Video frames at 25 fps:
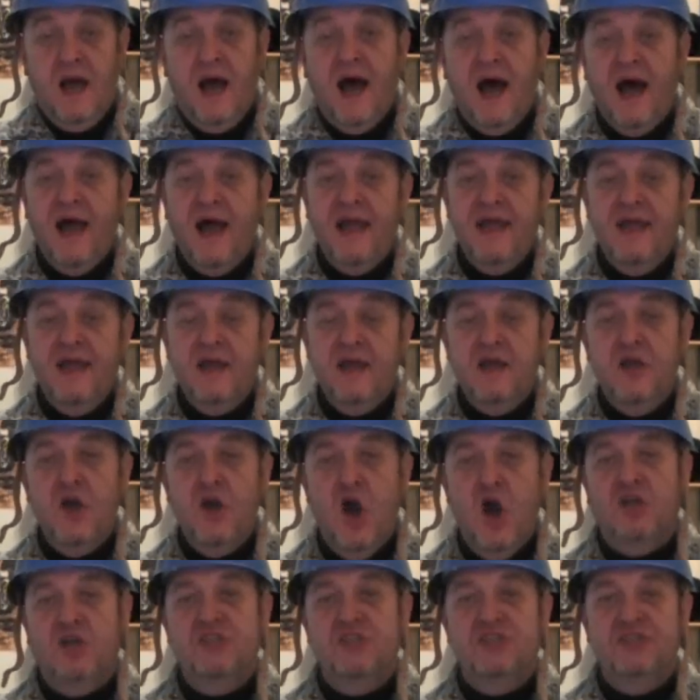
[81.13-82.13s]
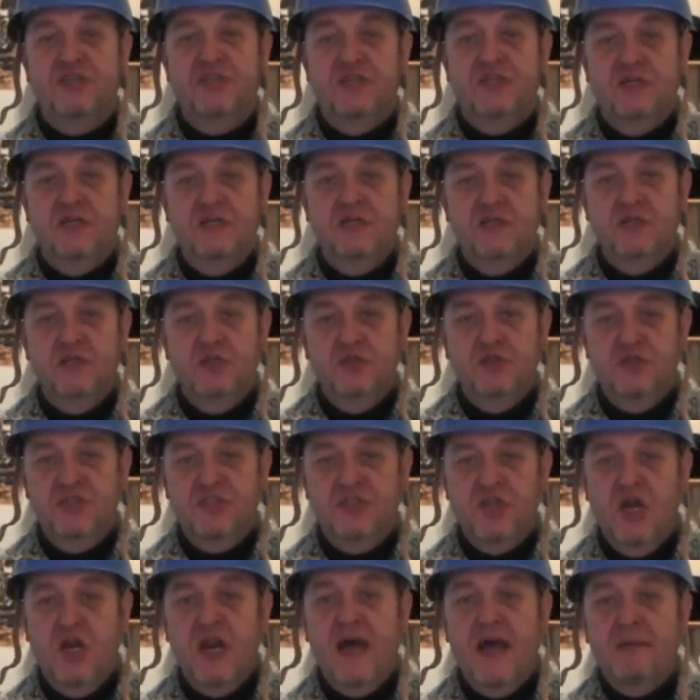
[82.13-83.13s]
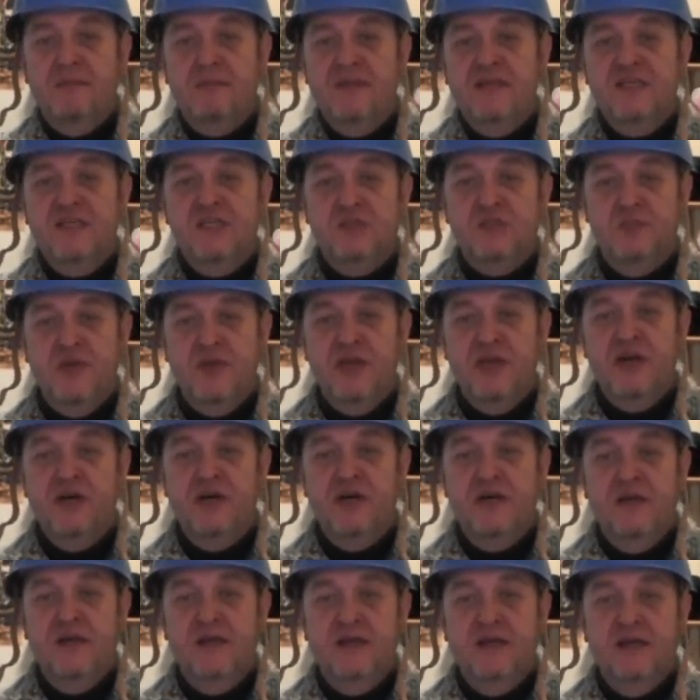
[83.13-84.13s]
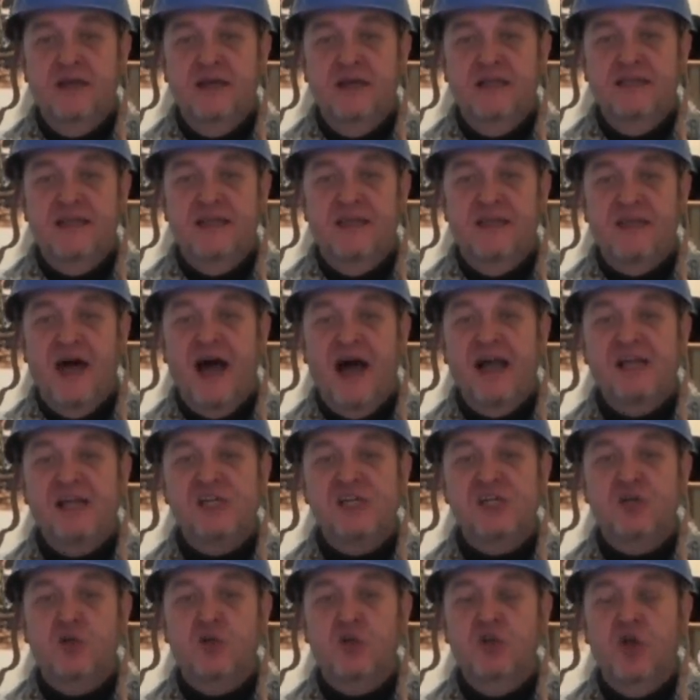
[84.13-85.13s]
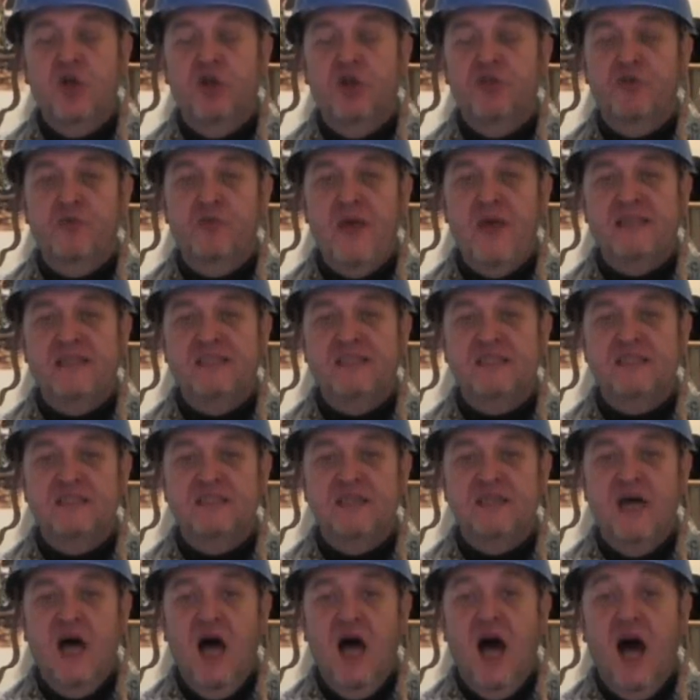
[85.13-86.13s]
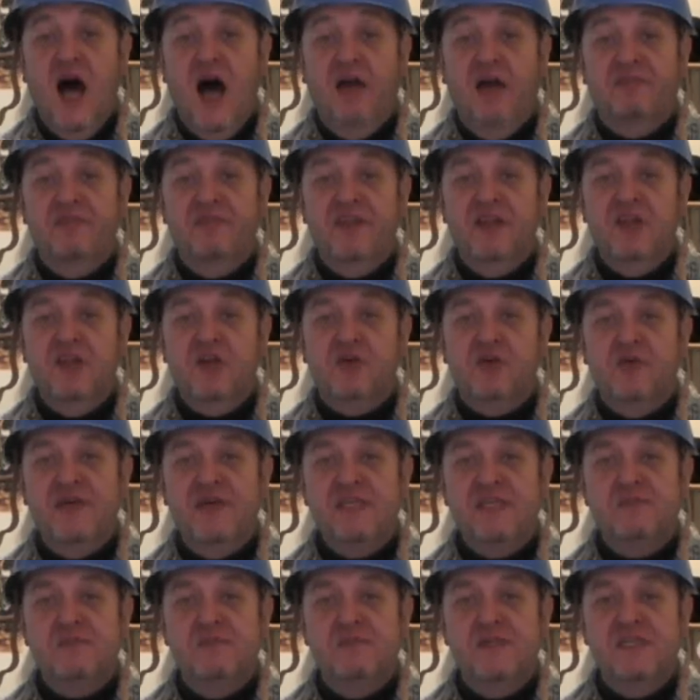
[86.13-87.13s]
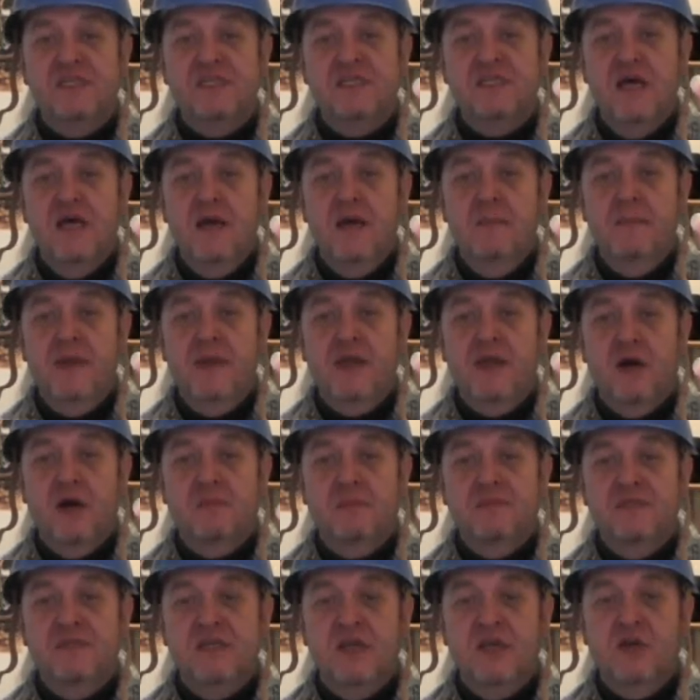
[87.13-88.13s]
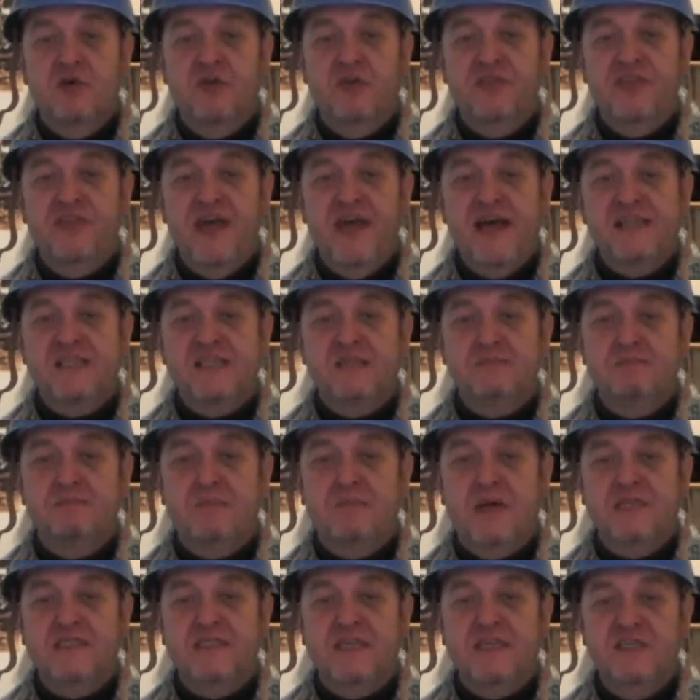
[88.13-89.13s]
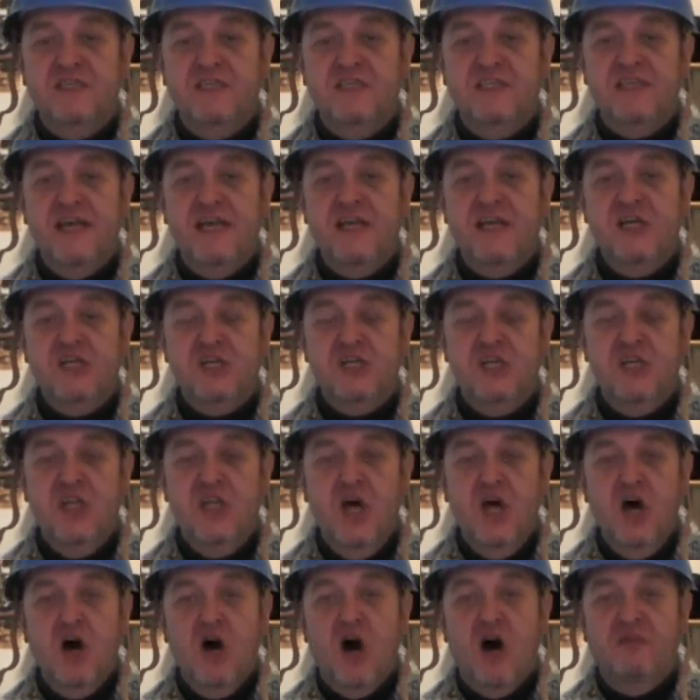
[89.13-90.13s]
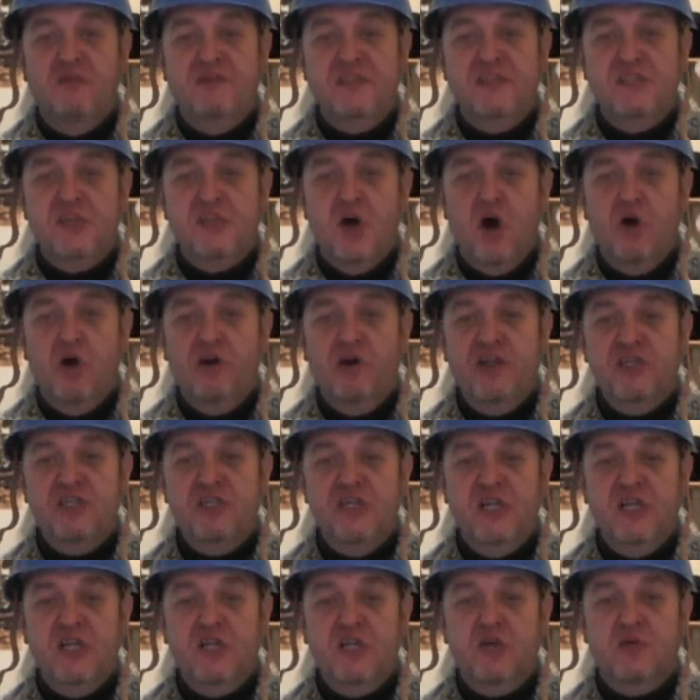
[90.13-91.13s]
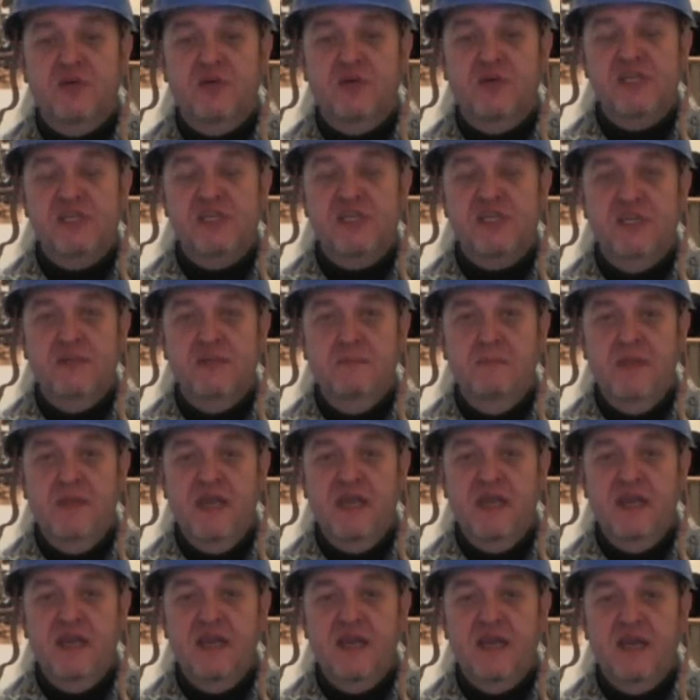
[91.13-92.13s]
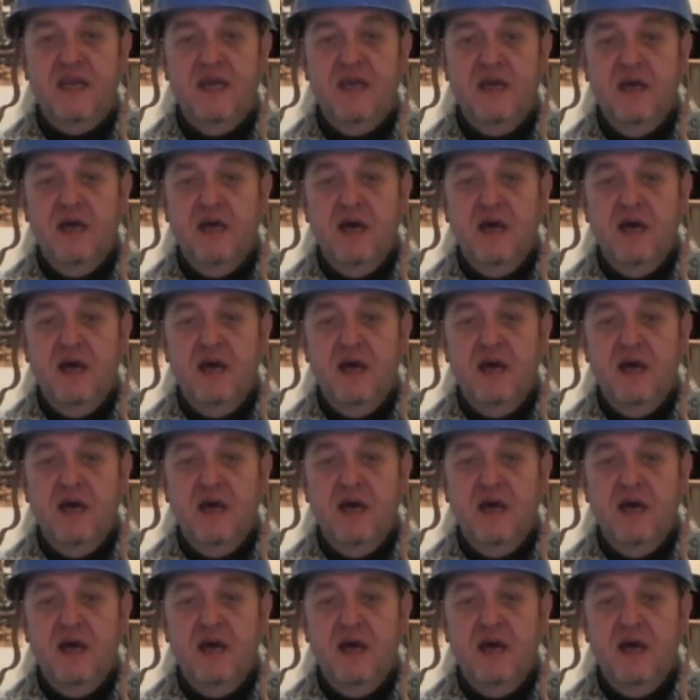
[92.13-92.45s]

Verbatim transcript: I, goxster, do solemnly swear that I shall not rest until Christmas becomes grotesque bastardization of its original Christian meaning,